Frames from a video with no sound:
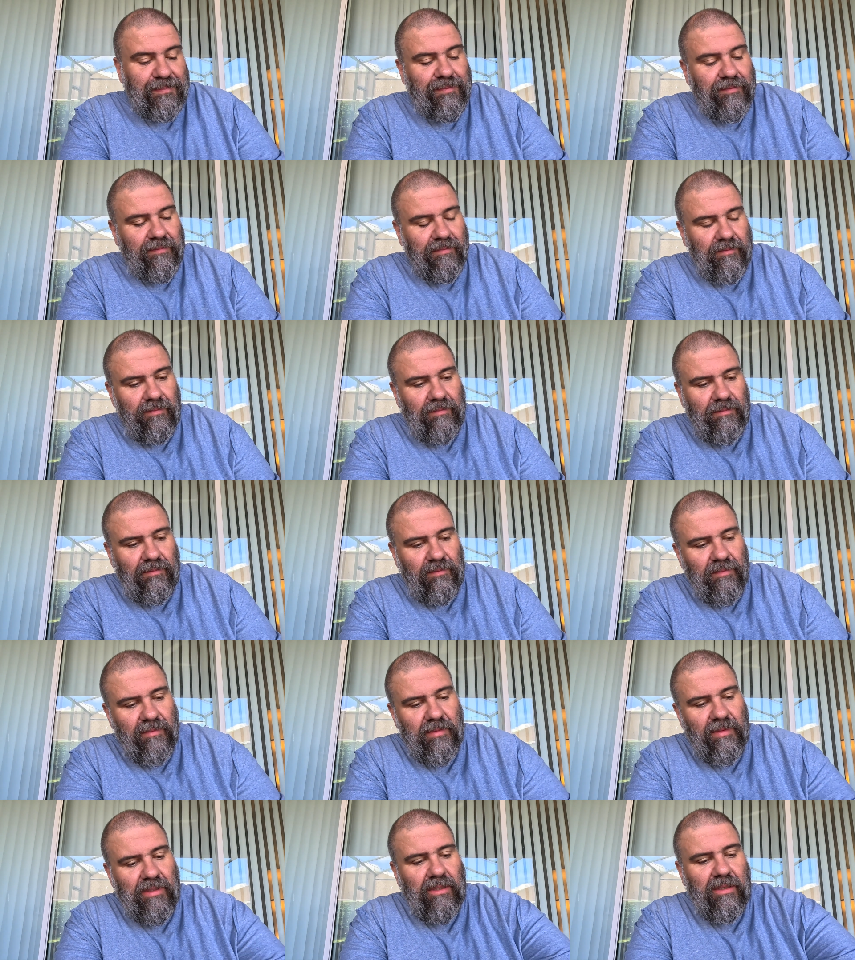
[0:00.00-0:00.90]

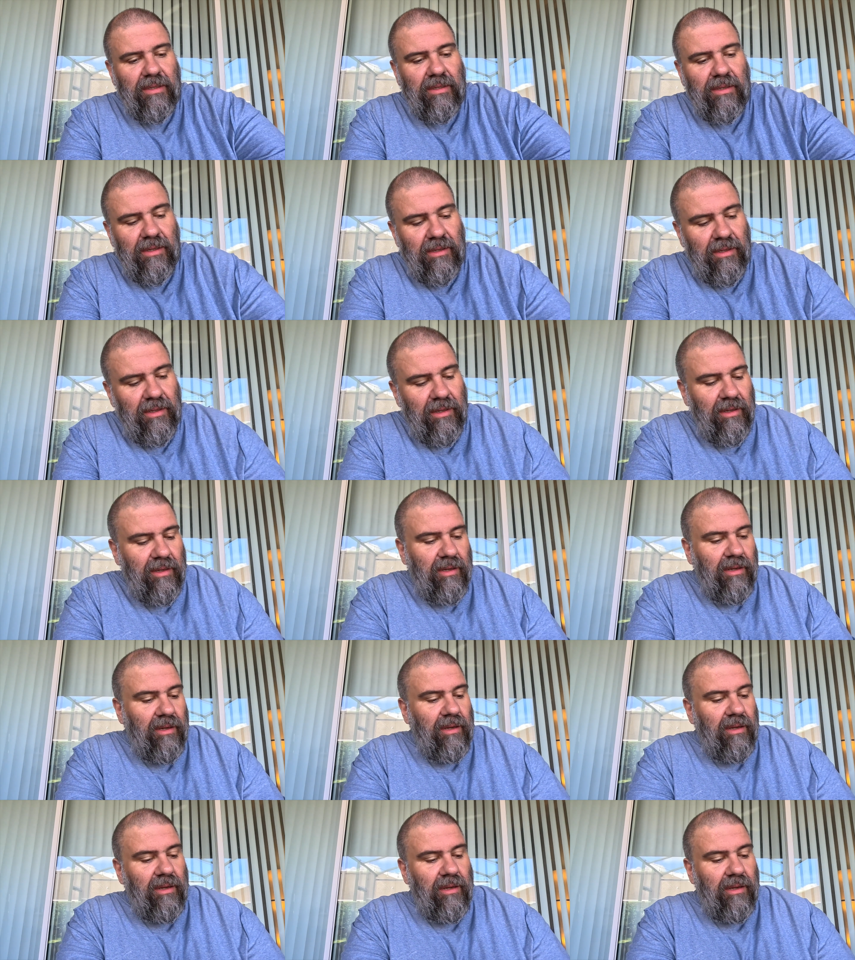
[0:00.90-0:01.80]

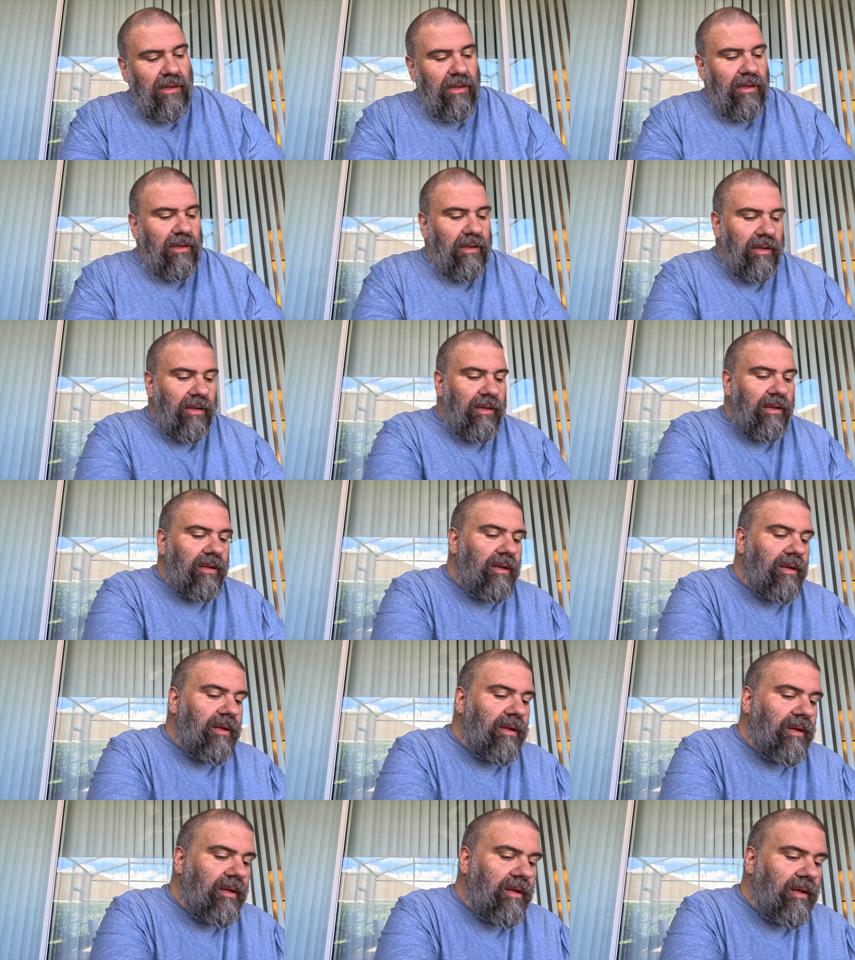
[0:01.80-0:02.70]

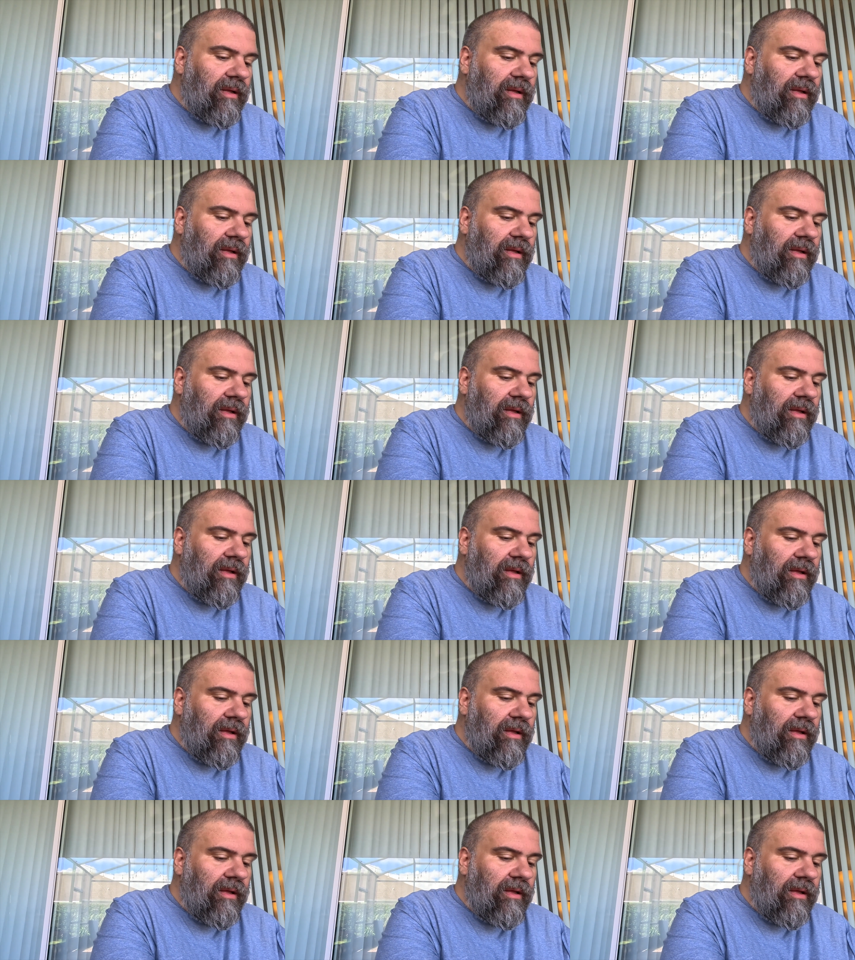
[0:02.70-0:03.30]
No one is speaking in this clip.